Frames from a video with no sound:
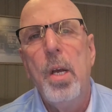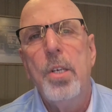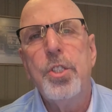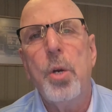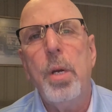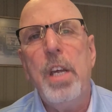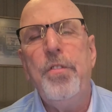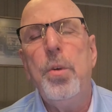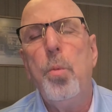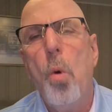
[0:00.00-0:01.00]
So
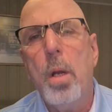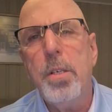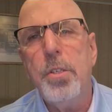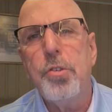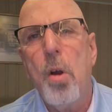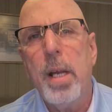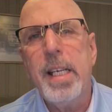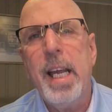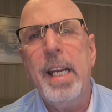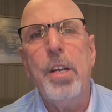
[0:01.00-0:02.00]
if you want to try
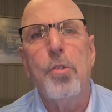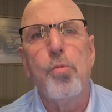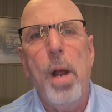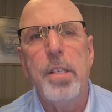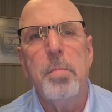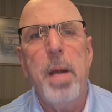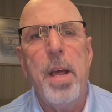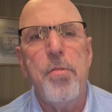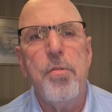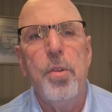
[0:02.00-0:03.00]
getting a resume
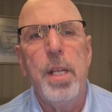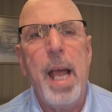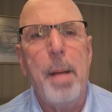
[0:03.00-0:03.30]
through the